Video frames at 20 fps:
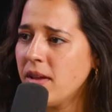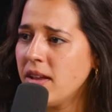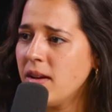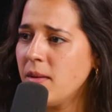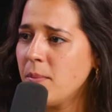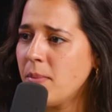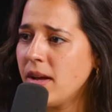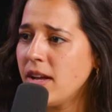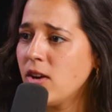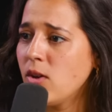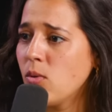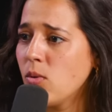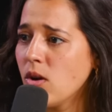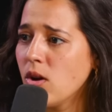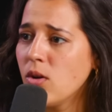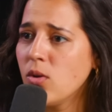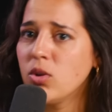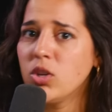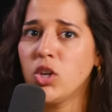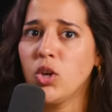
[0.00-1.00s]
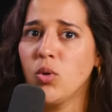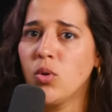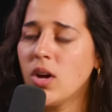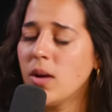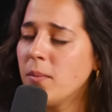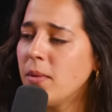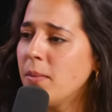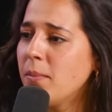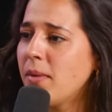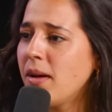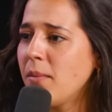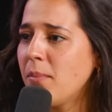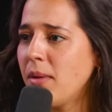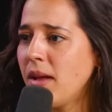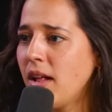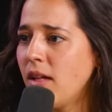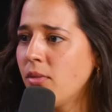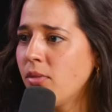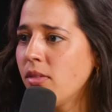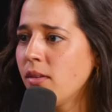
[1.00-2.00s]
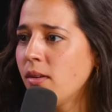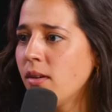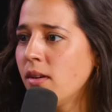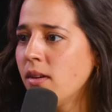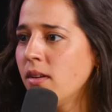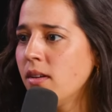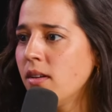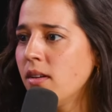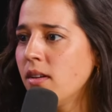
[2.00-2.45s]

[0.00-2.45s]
in by crow, you come in by panther.